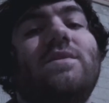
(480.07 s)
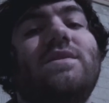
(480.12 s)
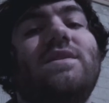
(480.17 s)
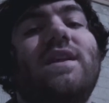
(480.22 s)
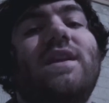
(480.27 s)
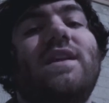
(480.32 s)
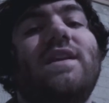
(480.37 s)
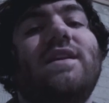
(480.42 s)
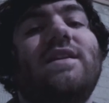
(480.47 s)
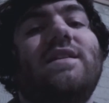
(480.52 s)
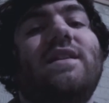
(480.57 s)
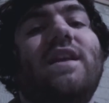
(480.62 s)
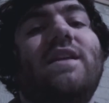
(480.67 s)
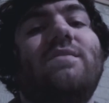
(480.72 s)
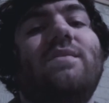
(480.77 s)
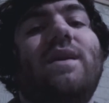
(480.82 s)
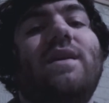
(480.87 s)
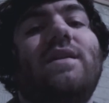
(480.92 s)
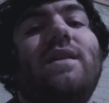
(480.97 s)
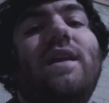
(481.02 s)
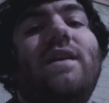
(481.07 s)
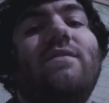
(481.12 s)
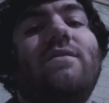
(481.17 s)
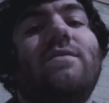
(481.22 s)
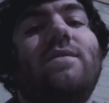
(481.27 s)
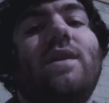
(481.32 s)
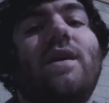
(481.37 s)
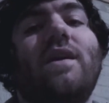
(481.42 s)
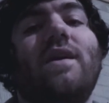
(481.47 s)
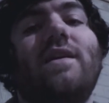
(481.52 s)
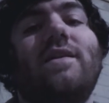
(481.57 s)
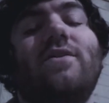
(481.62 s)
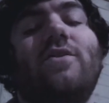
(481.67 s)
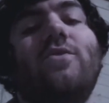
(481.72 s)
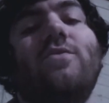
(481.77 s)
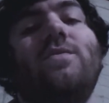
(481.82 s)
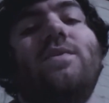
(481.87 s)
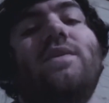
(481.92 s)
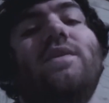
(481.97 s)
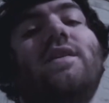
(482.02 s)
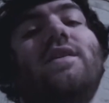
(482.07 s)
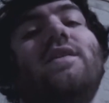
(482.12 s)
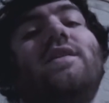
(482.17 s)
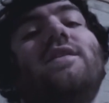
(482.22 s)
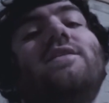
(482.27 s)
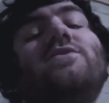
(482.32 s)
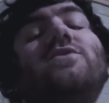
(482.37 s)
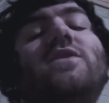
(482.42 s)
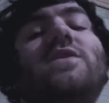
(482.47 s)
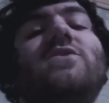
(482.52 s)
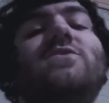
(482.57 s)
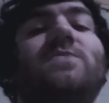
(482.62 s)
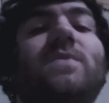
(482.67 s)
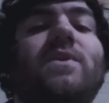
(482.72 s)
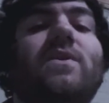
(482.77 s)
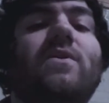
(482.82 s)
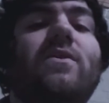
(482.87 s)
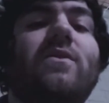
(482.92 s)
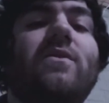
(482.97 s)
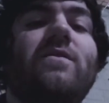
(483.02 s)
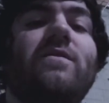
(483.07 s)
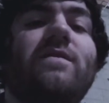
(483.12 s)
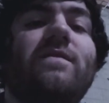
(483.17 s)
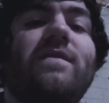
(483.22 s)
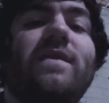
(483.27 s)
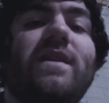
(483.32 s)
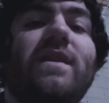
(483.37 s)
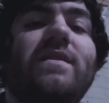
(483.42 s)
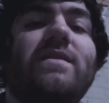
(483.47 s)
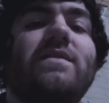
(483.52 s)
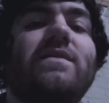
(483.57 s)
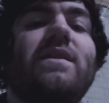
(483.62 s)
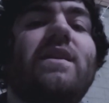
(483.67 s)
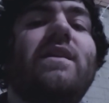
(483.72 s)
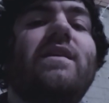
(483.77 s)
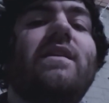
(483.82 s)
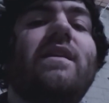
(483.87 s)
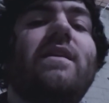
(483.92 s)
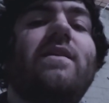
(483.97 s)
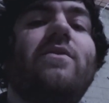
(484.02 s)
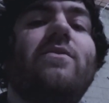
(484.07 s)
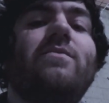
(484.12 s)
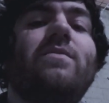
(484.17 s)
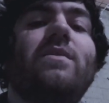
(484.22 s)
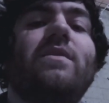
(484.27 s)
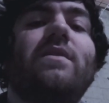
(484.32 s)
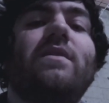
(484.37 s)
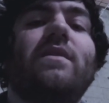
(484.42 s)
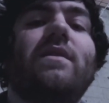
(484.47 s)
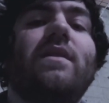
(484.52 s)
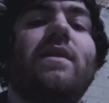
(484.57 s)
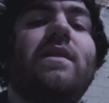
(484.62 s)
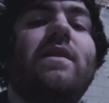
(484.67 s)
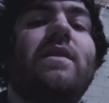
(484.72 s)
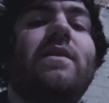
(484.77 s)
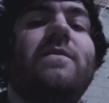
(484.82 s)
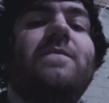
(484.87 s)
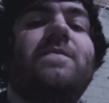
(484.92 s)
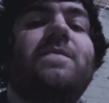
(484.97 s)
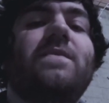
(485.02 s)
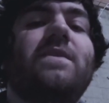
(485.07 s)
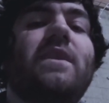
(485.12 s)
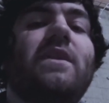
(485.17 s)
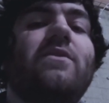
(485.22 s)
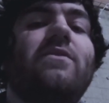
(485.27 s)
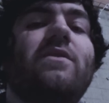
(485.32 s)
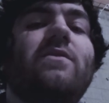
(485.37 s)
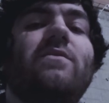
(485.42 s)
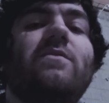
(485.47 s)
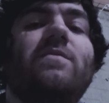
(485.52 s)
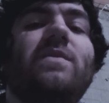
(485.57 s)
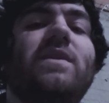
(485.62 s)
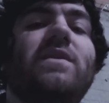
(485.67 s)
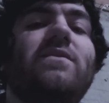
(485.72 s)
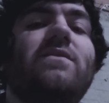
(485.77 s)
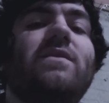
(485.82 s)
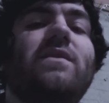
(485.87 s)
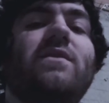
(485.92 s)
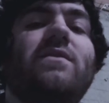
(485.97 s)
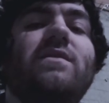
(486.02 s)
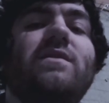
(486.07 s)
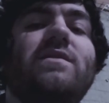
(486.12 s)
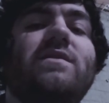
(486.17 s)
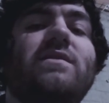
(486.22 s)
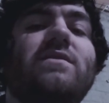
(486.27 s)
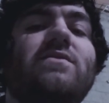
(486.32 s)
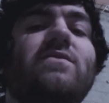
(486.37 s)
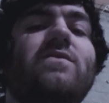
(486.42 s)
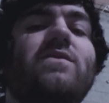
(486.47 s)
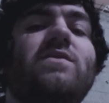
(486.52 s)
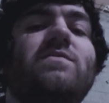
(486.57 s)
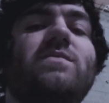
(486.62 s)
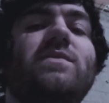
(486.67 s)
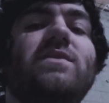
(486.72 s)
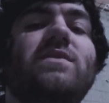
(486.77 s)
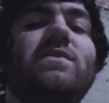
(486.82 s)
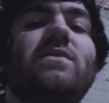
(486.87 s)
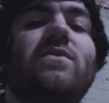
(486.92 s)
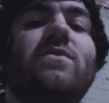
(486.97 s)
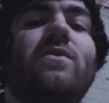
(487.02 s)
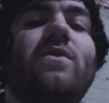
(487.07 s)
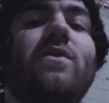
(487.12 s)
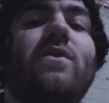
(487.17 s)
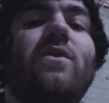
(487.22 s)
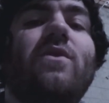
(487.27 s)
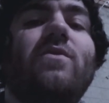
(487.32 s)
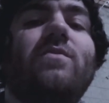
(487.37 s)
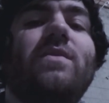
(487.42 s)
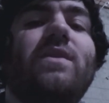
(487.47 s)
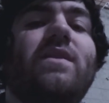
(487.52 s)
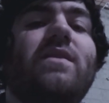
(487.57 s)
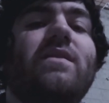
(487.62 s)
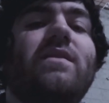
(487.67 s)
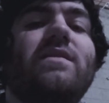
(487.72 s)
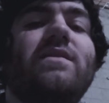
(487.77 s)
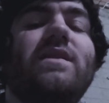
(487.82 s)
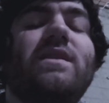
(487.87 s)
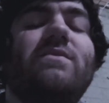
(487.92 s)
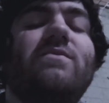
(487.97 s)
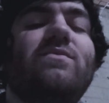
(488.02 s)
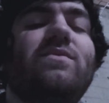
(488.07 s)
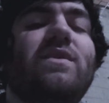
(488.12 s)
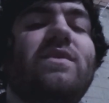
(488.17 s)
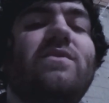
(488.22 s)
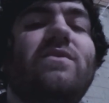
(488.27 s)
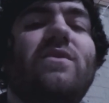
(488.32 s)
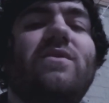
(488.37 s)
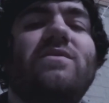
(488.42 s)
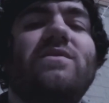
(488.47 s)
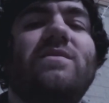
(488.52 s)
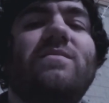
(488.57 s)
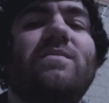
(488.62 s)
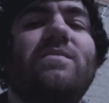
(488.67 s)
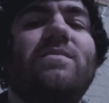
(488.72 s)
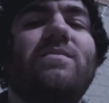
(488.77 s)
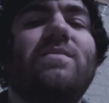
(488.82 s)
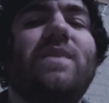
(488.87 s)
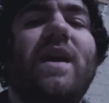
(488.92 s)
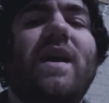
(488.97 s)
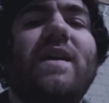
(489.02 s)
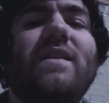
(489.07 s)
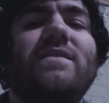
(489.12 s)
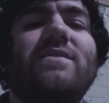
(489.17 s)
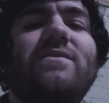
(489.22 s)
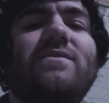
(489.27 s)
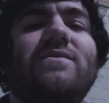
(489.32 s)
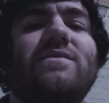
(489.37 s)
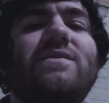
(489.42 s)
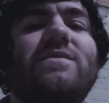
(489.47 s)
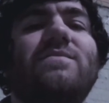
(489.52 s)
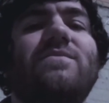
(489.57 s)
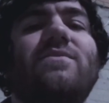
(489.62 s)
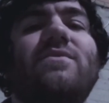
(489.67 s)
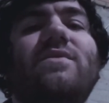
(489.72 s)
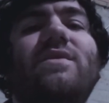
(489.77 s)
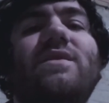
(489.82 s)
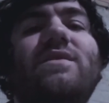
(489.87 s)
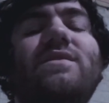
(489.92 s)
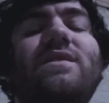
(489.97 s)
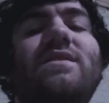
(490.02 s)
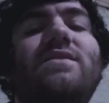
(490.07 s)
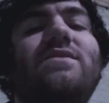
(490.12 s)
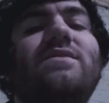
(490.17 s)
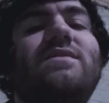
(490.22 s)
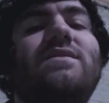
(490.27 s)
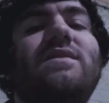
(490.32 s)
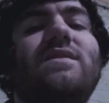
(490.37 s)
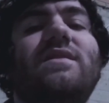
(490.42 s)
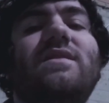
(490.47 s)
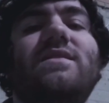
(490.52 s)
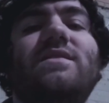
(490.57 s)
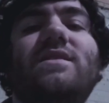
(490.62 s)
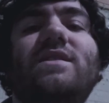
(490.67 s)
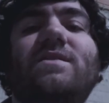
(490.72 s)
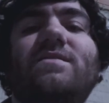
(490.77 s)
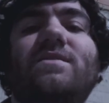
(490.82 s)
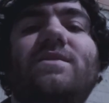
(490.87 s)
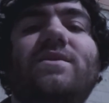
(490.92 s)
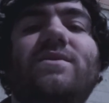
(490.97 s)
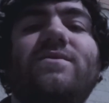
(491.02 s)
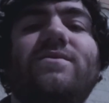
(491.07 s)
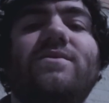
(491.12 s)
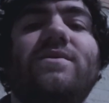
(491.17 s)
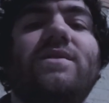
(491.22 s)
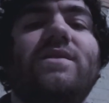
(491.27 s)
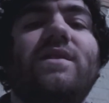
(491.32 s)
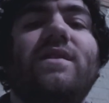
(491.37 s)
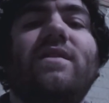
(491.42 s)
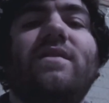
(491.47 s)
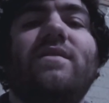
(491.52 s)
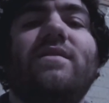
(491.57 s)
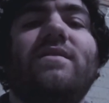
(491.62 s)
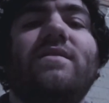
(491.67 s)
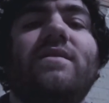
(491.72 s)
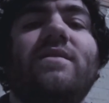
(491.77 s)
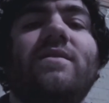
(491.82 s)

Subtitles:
taking it day by day with God, hoping that He can change my heart from the inside out. But dealing with mental illness has always been so hard, because even when I talk to pastors and priests, they just didn't seem to understand.